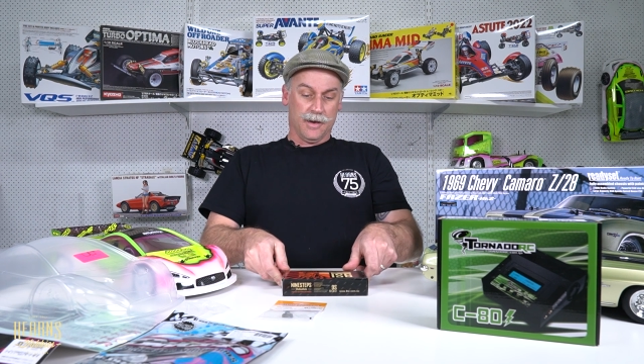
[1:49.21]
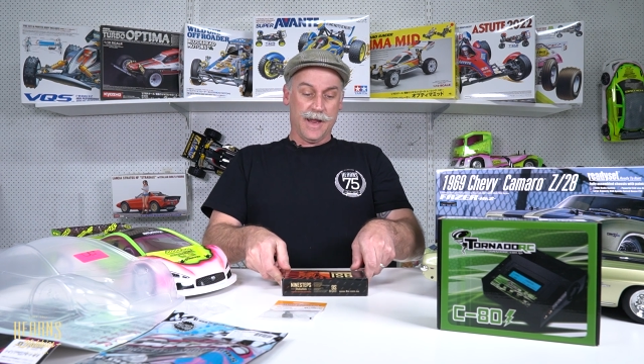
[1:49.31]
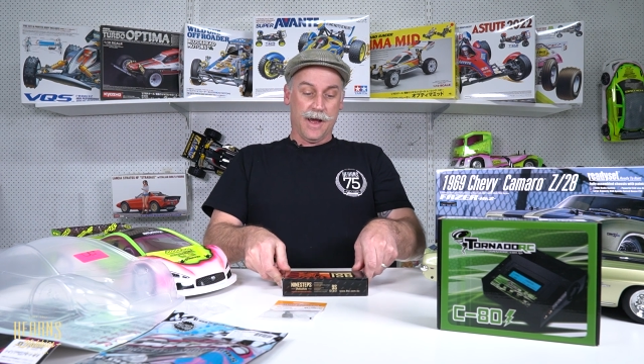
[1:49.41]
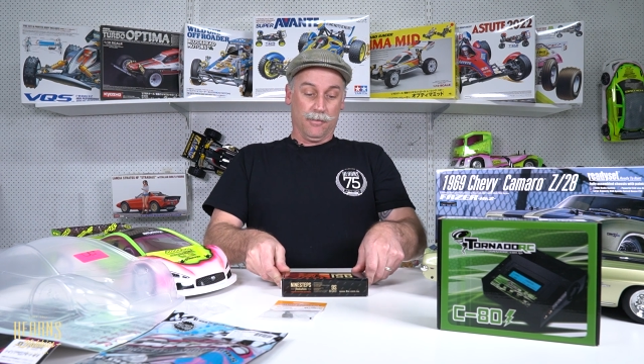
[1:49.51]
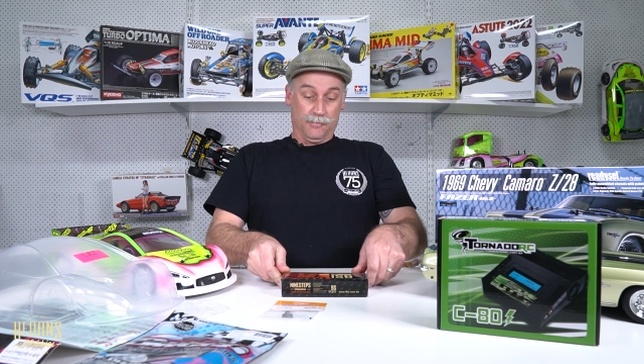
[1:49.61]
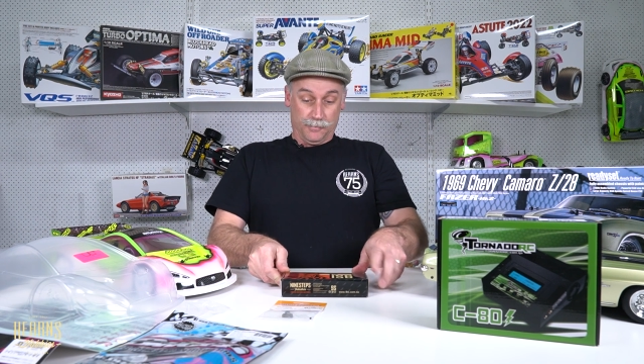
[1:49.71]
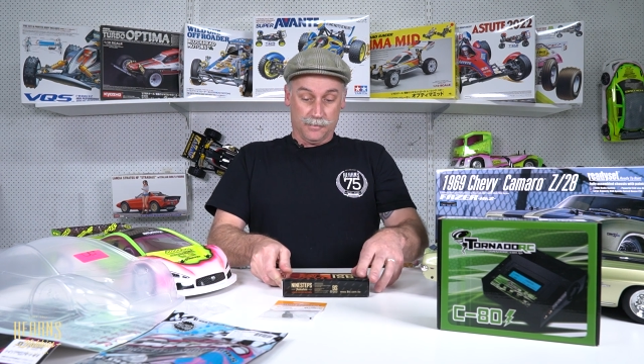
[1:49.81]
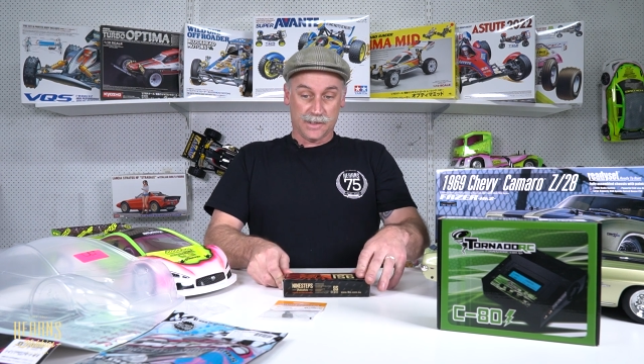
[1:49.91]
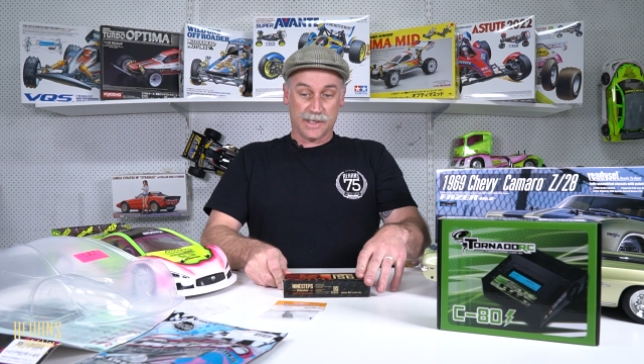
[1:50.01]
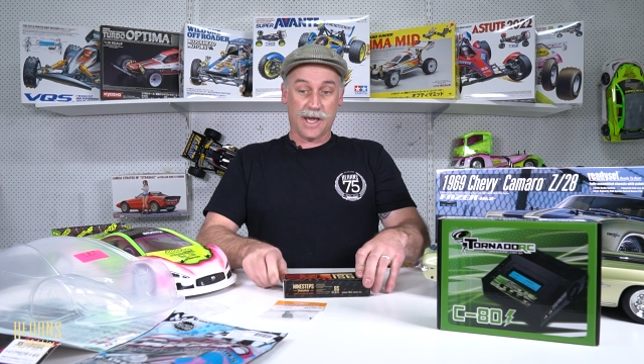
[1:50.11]
Now
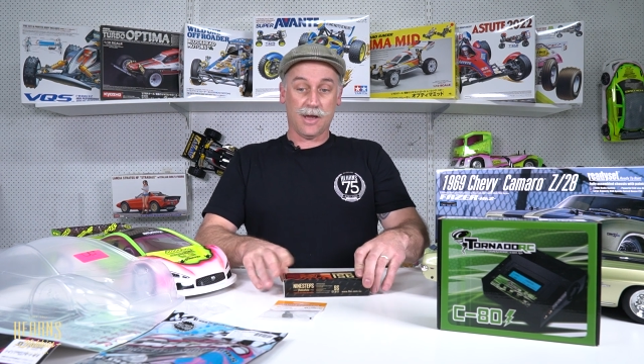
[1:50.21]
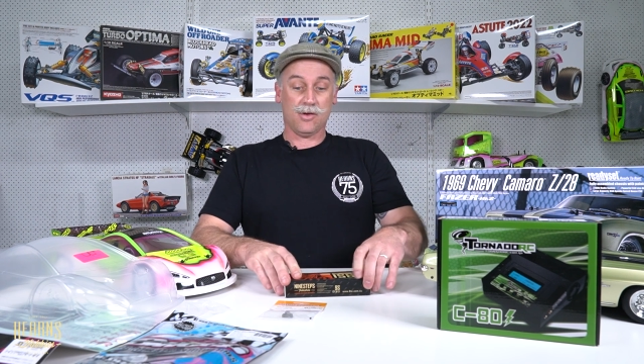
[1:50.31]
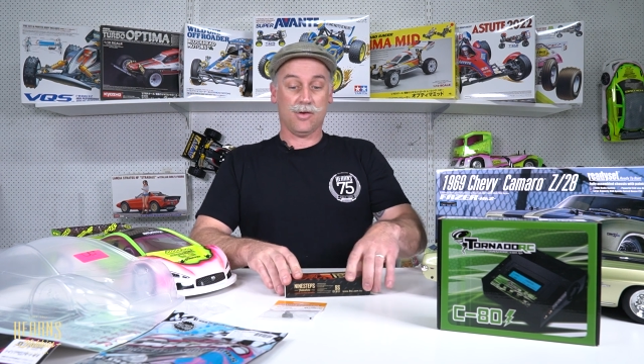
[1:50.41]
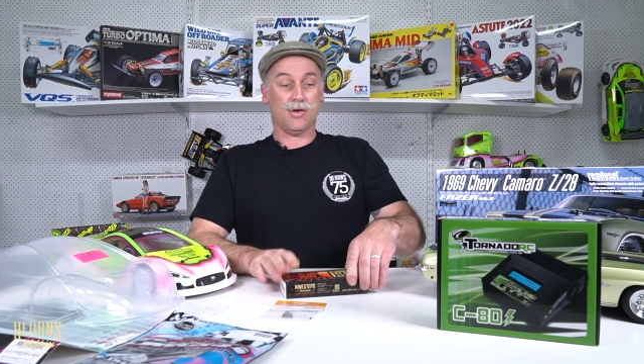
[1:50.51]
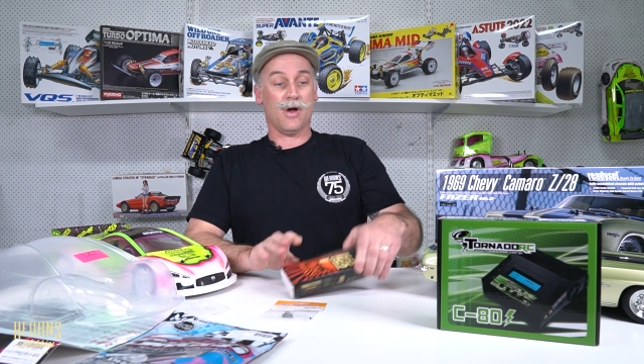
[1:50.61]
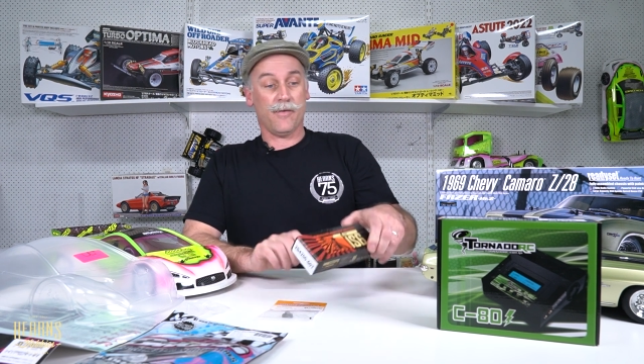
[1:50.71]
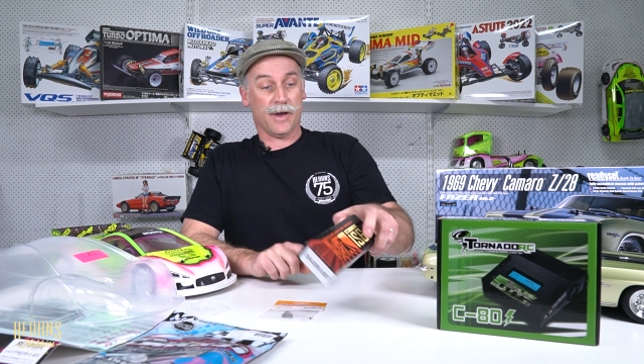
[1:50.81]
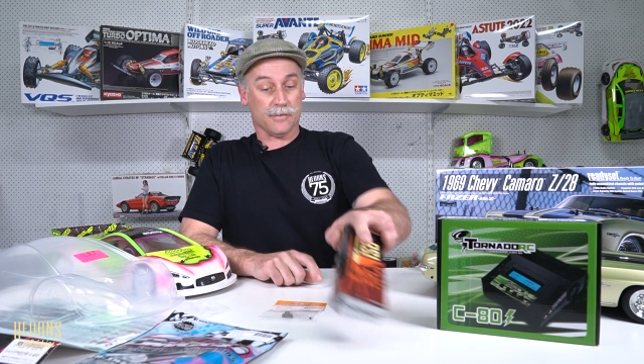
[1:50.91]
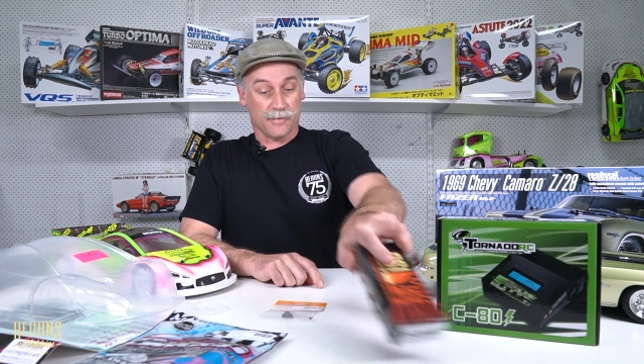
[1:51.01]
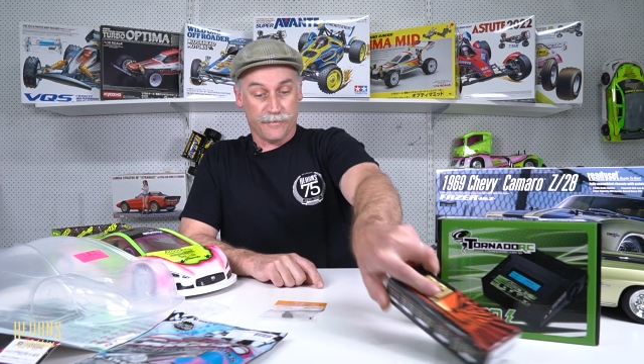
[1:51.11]
to get you
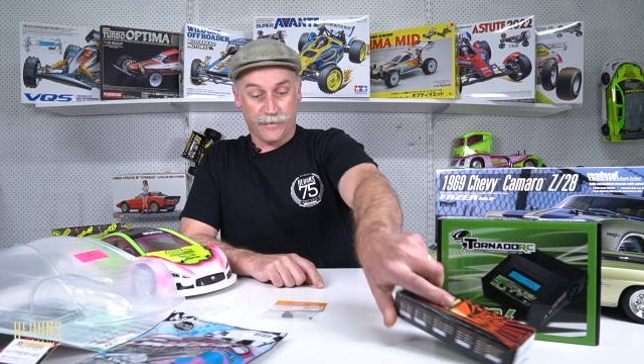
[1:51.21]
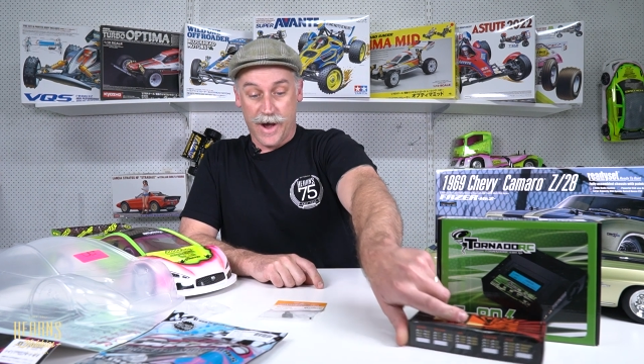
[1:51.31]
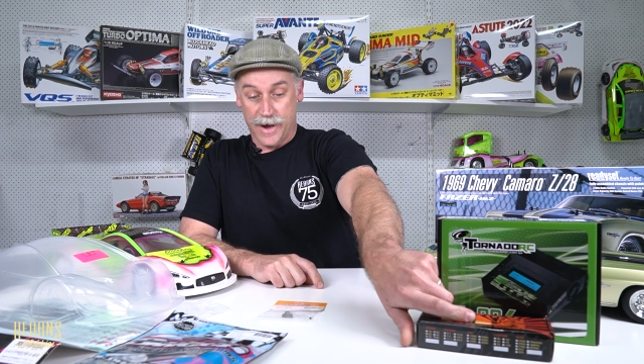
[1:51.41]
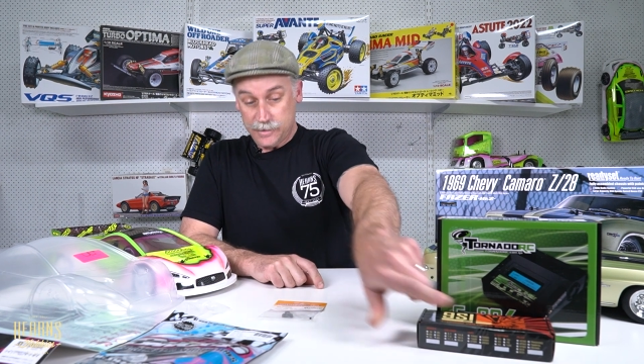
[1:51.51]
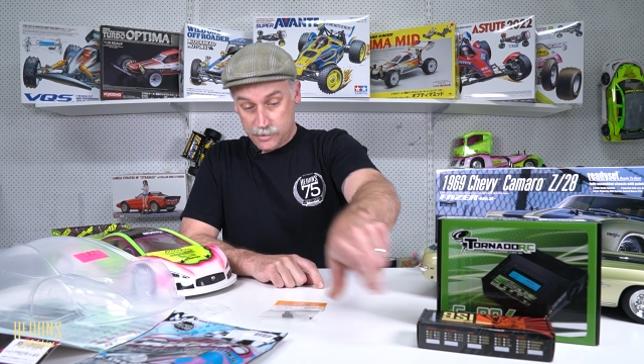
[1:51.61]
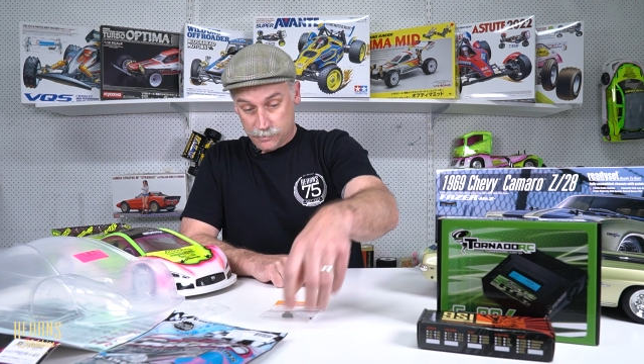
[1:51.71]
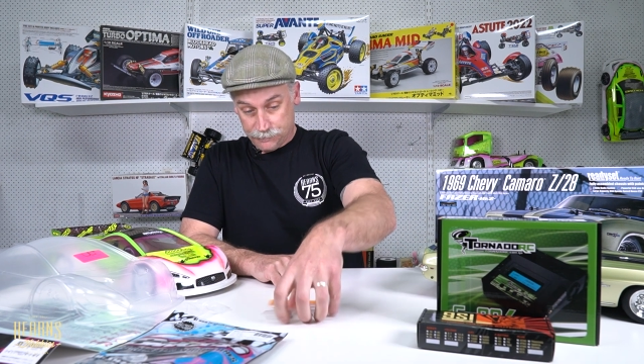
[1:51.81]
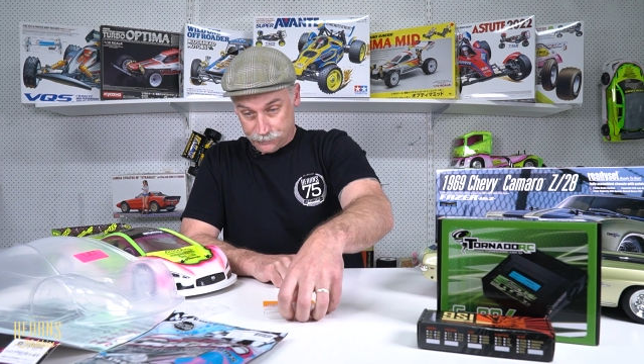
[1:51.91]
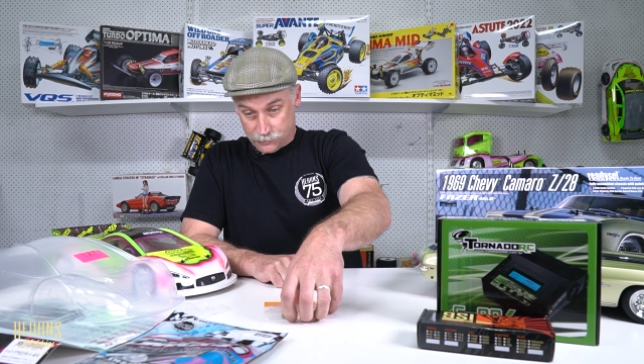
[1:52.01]
going fast,